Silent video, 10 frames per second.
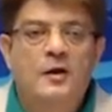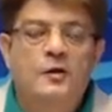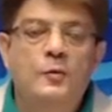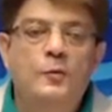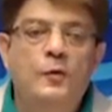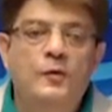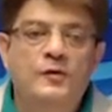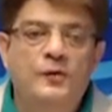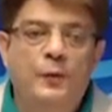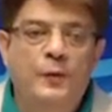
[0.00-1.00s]
The move
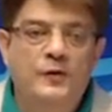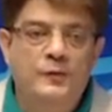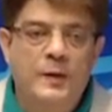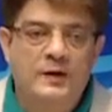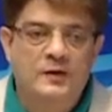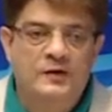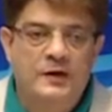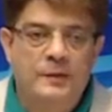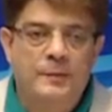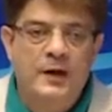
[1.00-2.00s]
is the first major
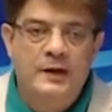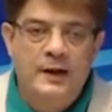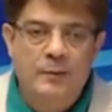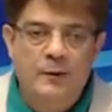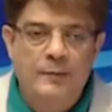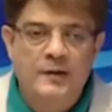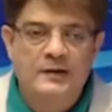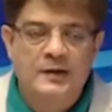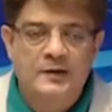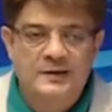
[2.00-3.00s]
step in
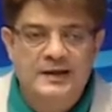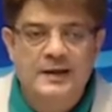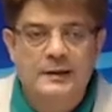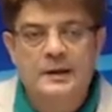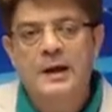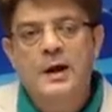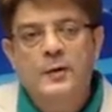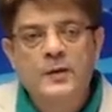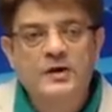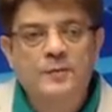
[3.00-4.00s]
implementing a deal
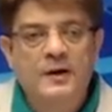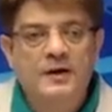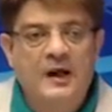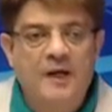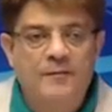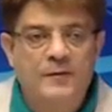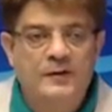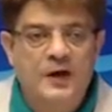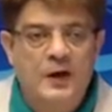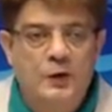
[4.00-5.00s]
reached by the
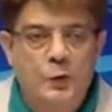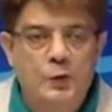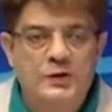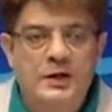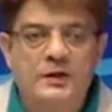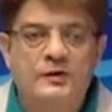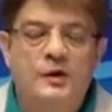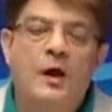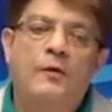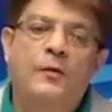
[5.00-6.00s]
government and Houthis
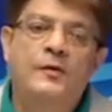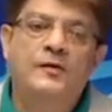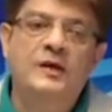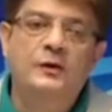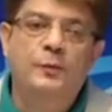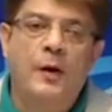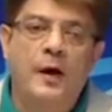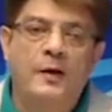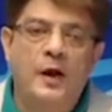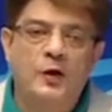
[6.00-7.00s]
for a
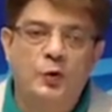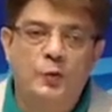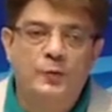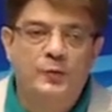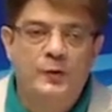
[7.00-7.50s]
ceasefire and troops